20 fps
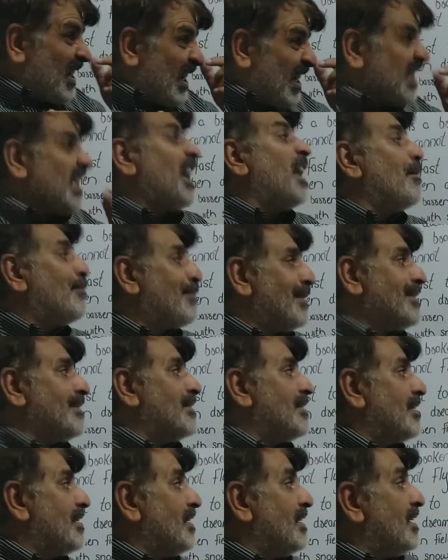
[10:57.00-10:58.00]
It
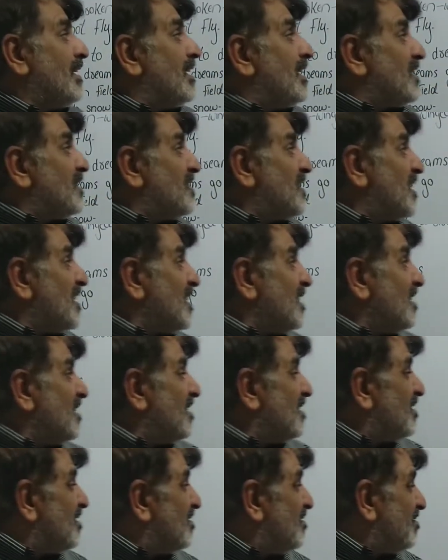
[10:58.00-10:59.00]
happens.
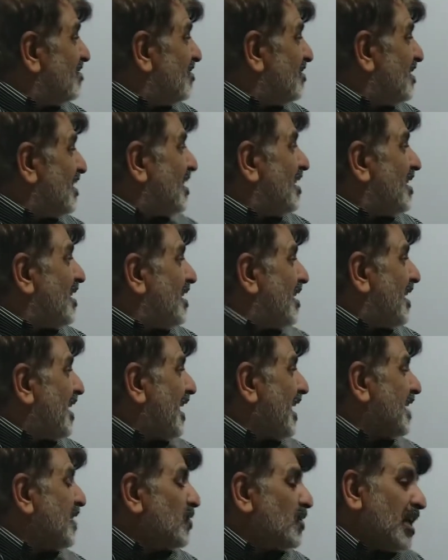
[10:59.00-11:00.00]
Then
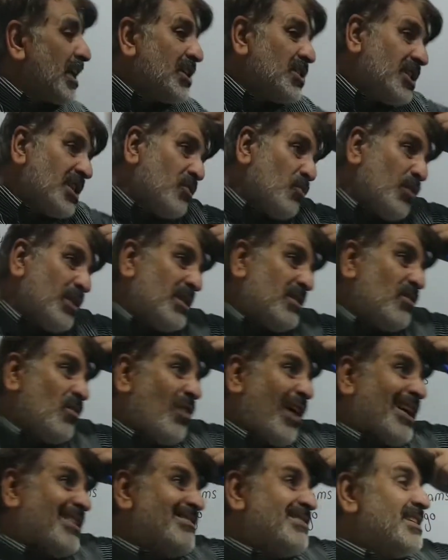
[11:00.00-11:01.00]
annotation,
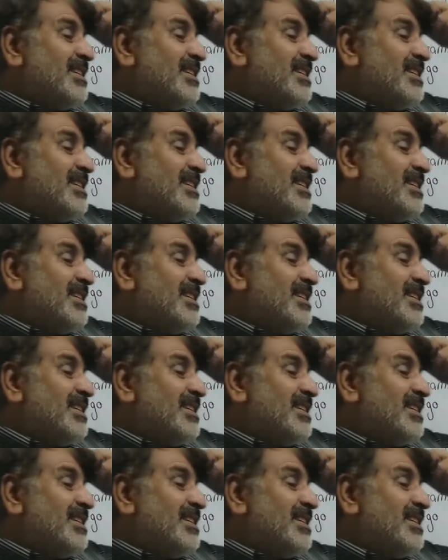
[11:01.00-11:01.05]
while